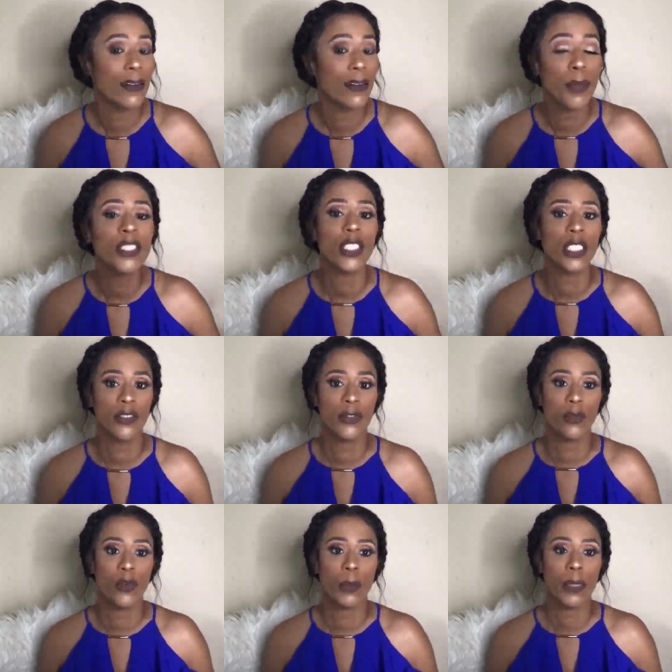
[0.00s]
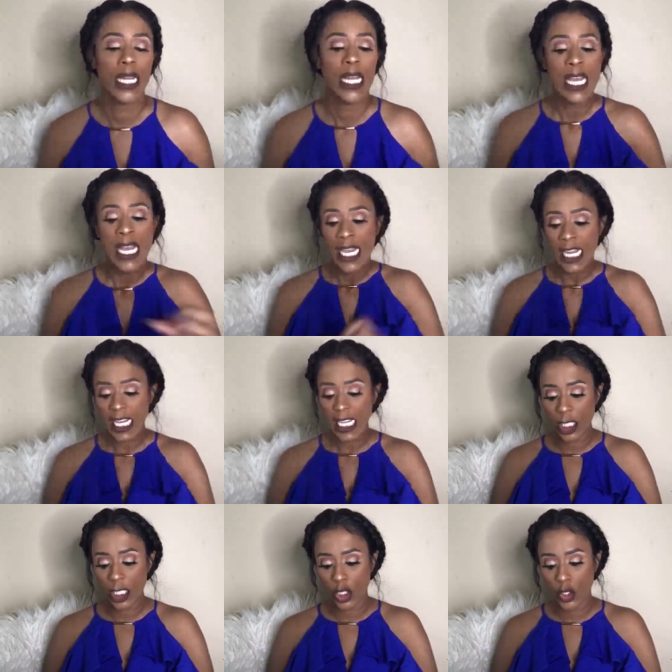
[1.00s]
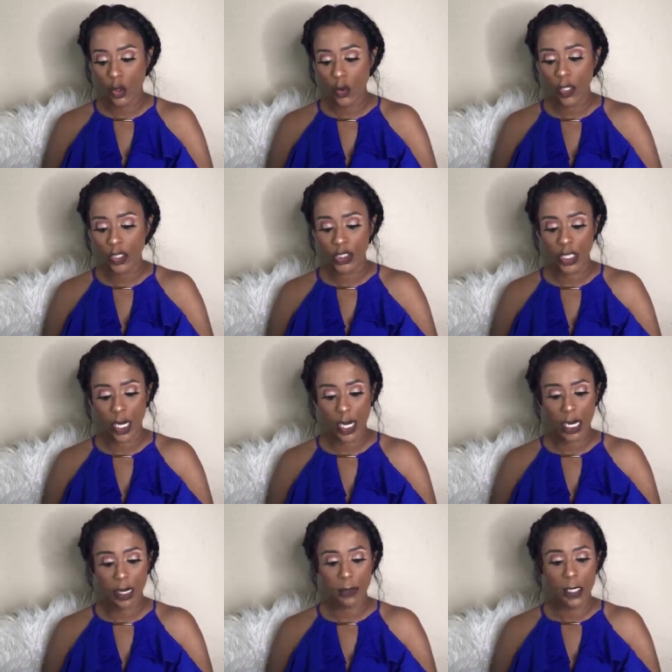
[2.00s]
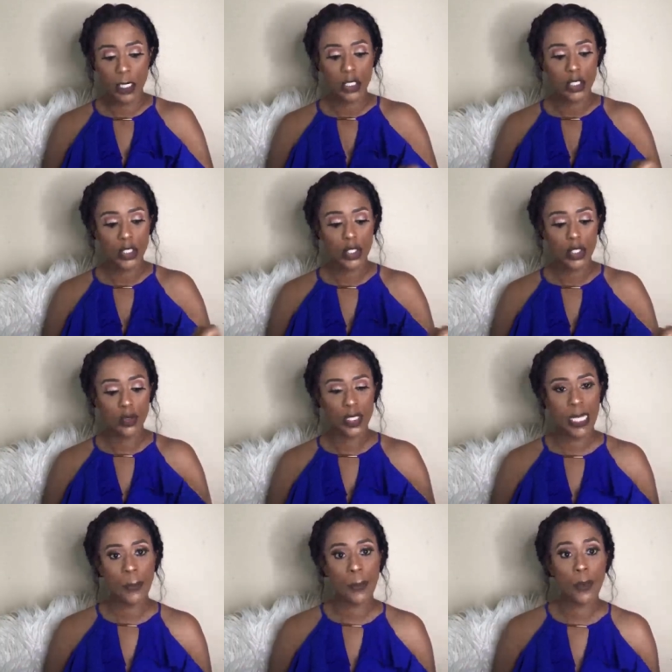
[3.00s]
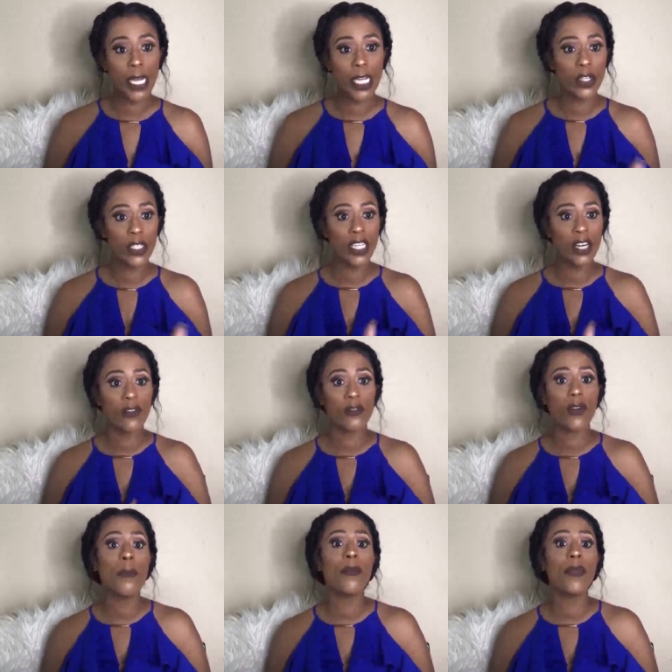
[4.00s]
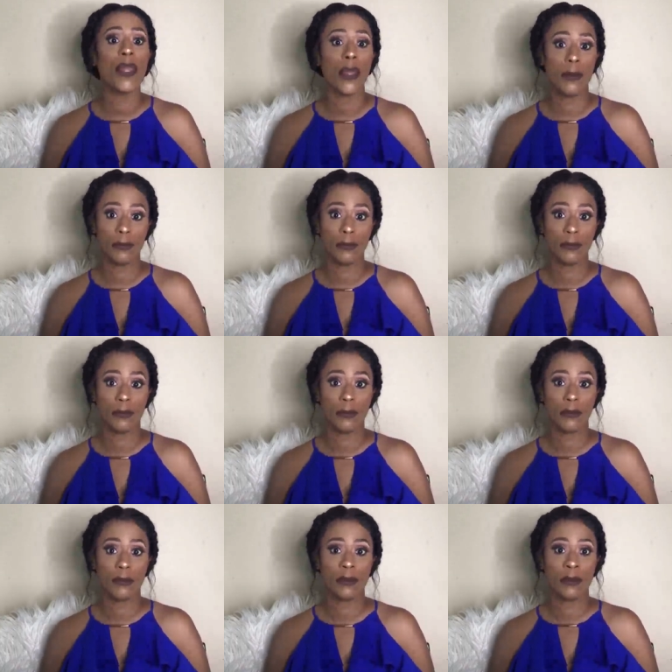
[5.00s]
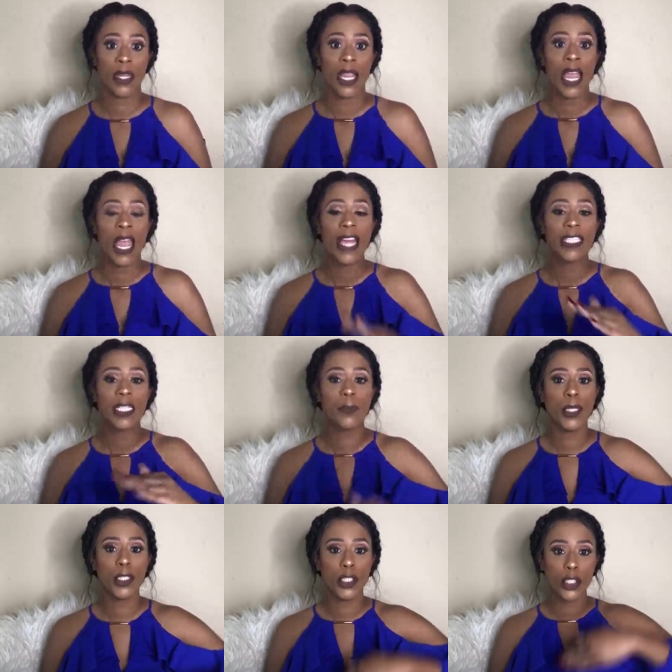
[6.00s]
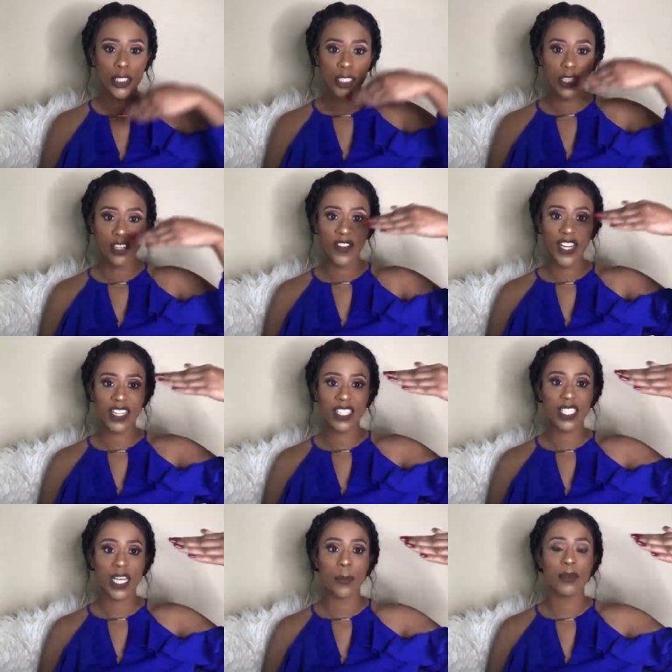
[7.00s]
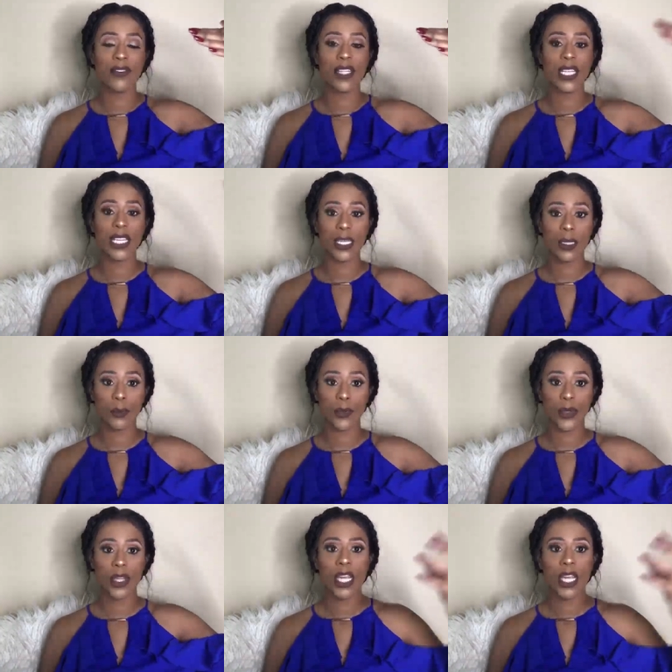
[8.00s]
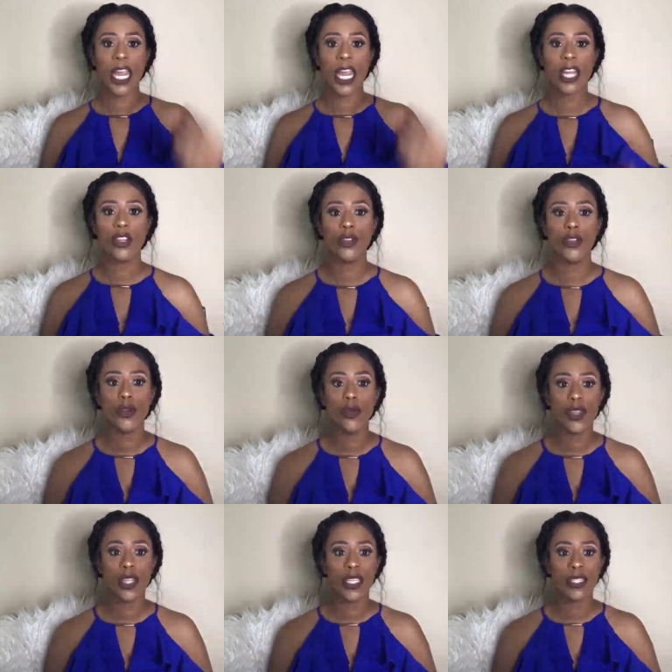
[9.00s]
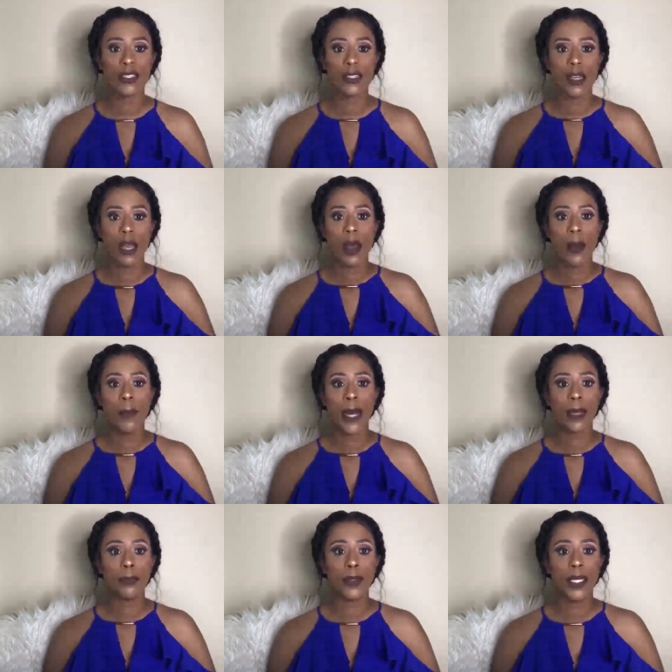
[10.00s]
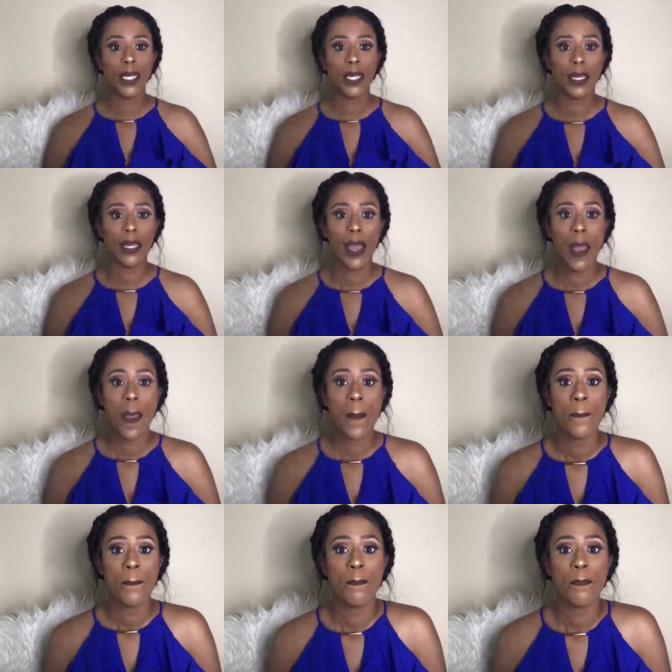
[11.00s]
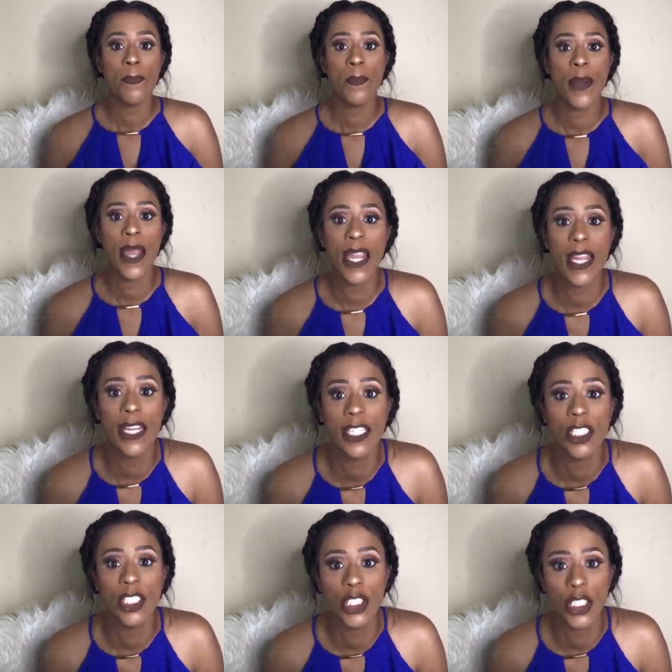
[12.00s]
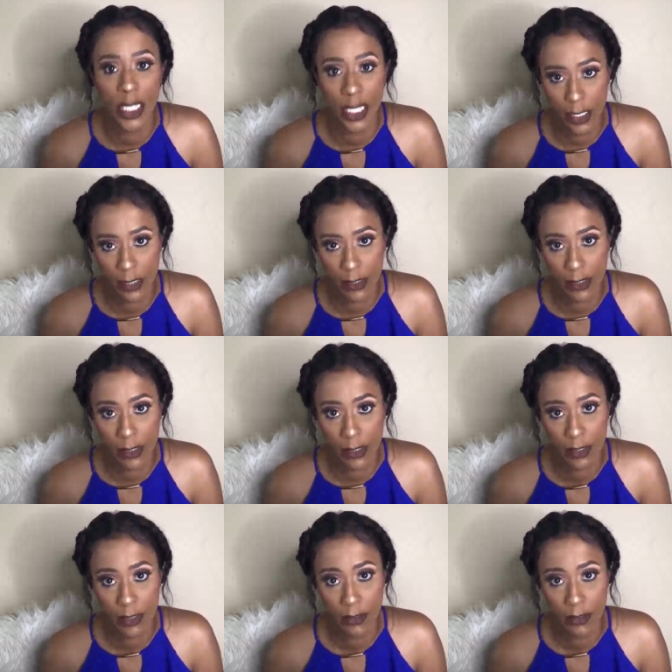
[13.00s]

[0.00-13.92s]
Bunch of different women. It is your job to separate yourself from them and to put yourself at the top of the heap. And you do this by being patient.